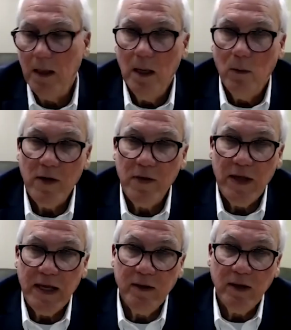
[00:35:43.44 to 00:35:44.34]
Well, I think
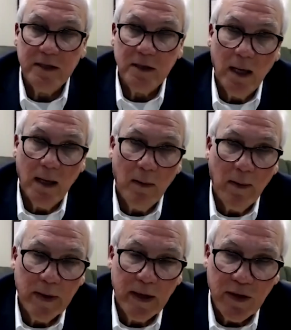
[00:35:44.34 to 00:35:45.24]
that I
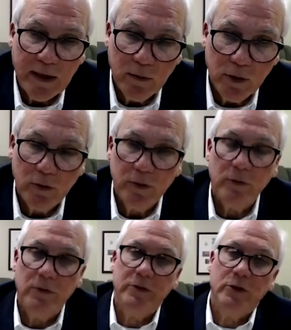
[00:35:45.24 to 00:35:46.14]
think
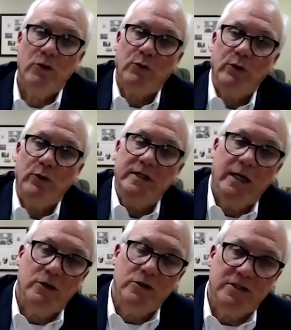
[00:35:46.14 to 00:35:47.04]
your three
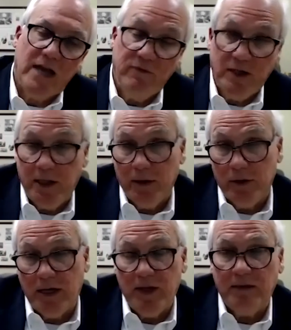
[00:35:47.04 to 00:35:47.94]
tiers, safety tiers. I
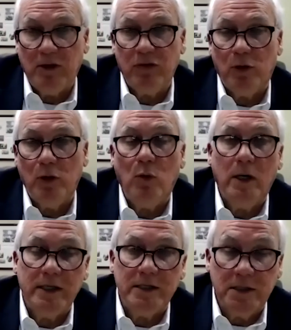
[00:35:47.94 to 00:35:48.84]
think the third
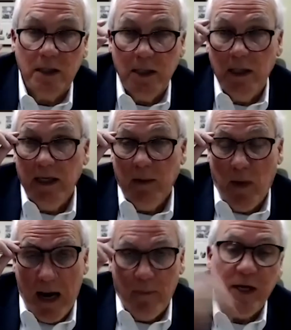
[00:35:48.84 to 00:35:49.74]
one is, in
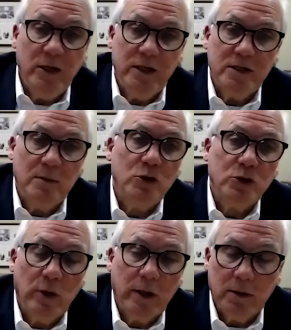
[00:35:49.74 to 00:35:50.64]
my opinion, is the most
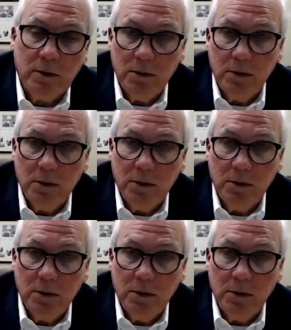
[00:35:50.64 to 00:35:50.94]
critical,